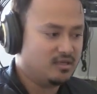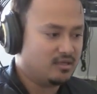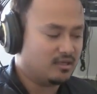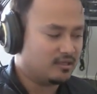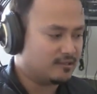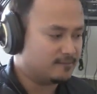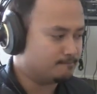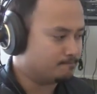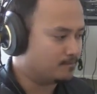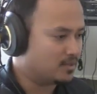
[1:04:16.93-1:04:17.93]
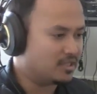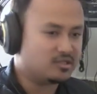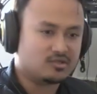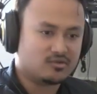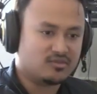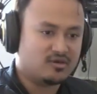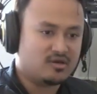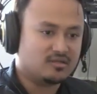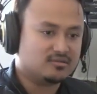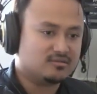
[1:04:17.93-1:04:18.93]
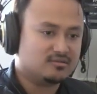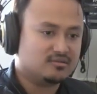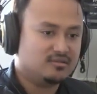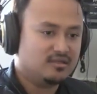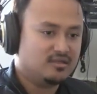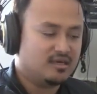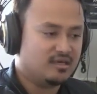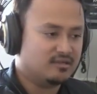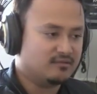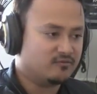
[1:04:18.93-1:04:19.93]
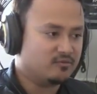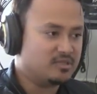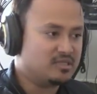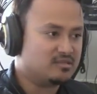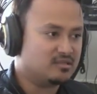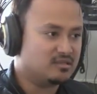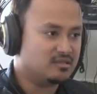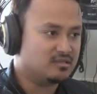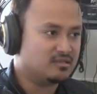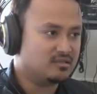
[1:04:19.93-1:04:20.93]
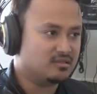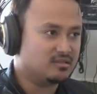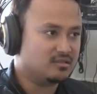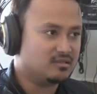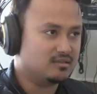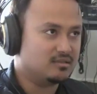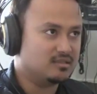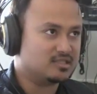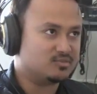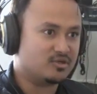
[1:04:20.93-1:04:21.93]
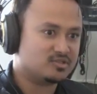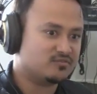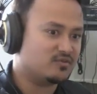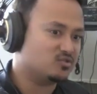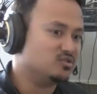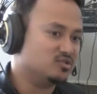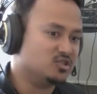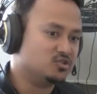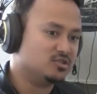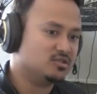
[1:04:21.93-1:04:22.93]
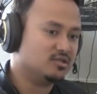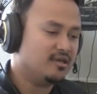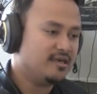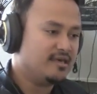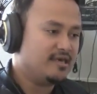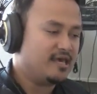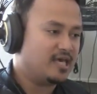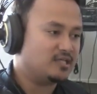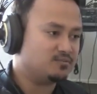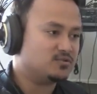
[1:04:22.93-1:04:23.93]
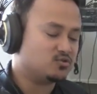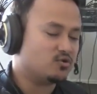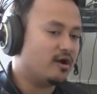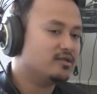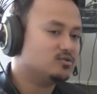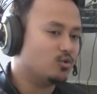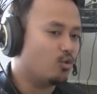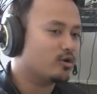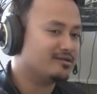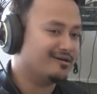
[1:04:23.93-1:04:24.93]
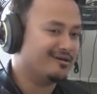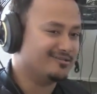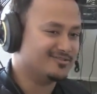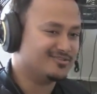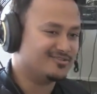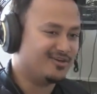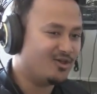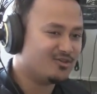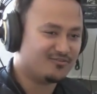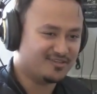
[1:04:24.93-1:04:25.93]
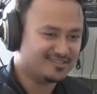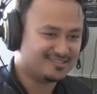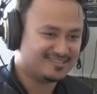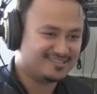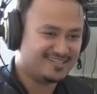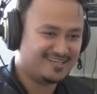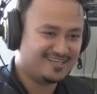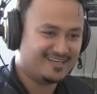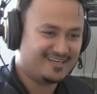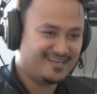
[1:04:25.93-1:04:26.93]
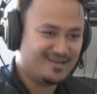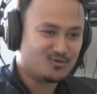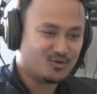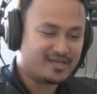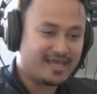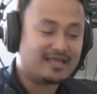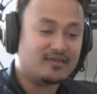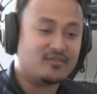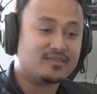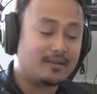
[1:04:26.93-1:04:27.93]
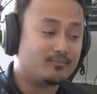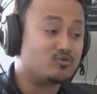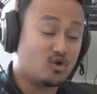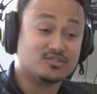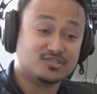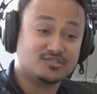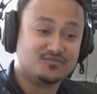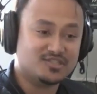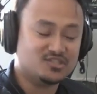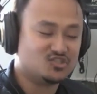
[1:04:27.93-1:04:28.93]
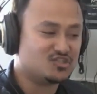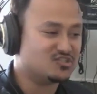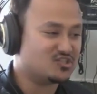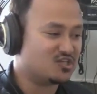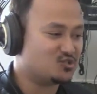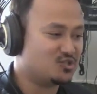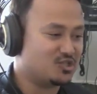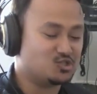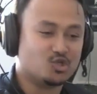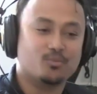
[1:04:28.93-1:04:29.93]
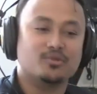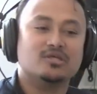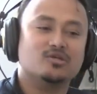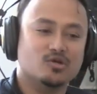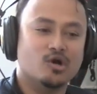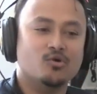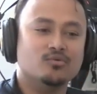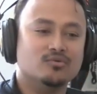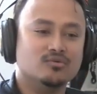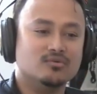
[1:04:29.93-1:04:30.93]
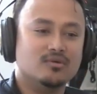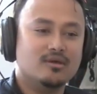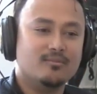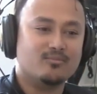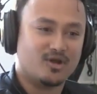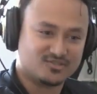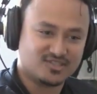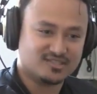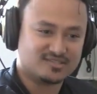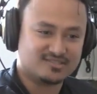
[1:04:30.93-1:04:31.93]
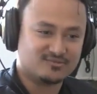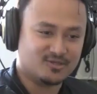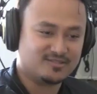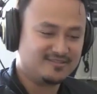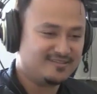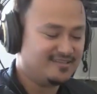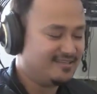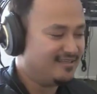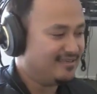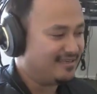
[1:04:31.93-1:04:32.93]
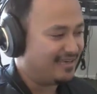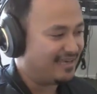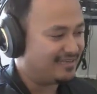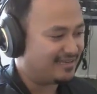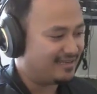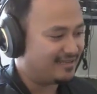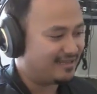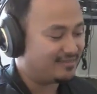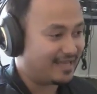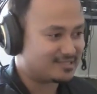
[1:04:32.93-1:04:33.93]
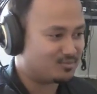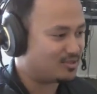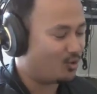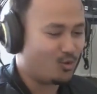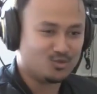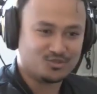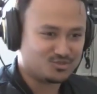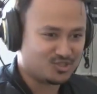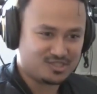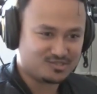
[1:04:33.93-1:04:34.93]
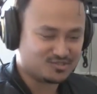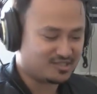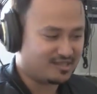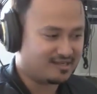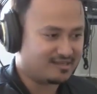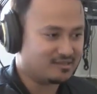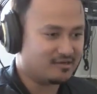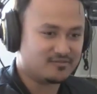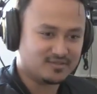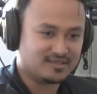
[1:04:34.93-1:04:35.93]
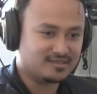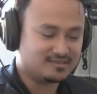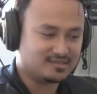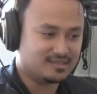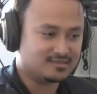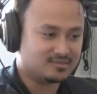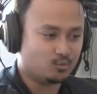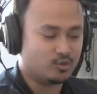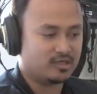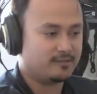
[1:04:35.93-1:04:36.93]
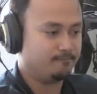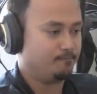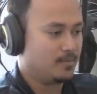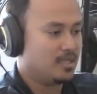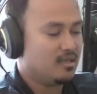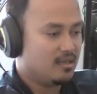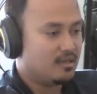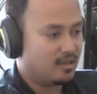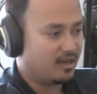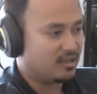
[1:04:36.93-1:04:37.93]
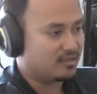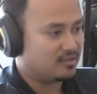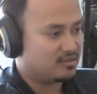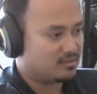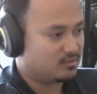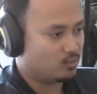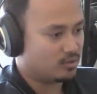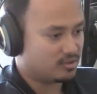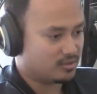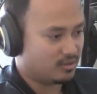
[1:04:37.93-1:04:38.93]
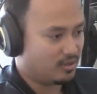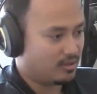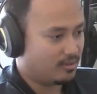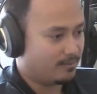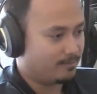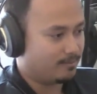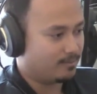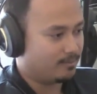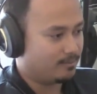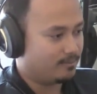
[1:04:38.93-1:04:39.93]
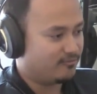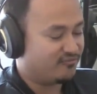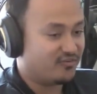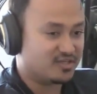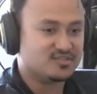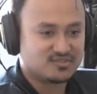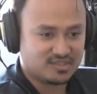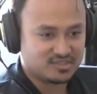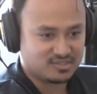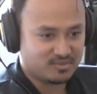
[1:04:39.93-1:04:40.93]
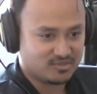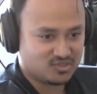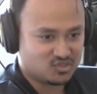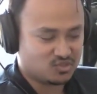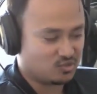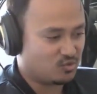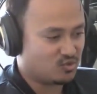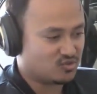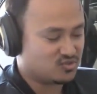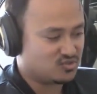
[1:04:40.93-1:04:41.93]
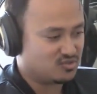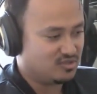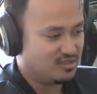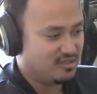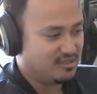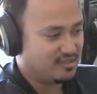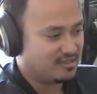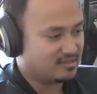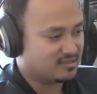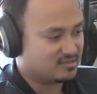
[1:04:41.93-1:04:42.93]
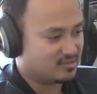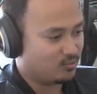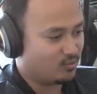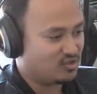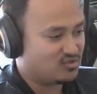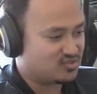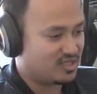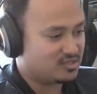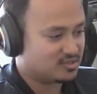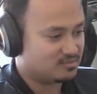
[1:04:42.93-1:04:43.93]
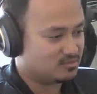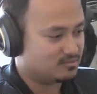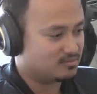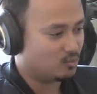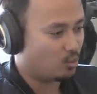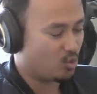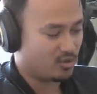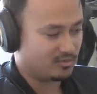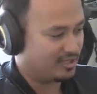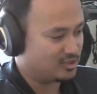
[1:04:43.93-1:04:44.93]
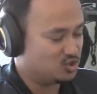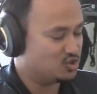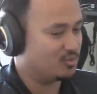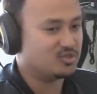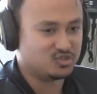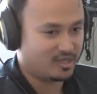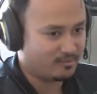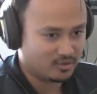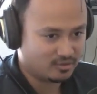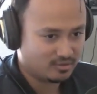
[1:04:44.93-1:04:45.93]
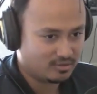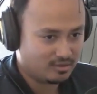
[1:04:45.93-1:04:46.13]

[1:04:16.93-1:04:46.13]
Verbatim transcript: um, linear thought yeah and for me the the the experience of actually teaching has been trying to organize all of this exactly yeah right and i think that process of teaching is actually like sharpening your own always process right? always yeah and and and that's been a whole nother challenge and, and i love it it's it's when i I, I think one of the funnest things about teaching a course is when you say some word like gibber jabber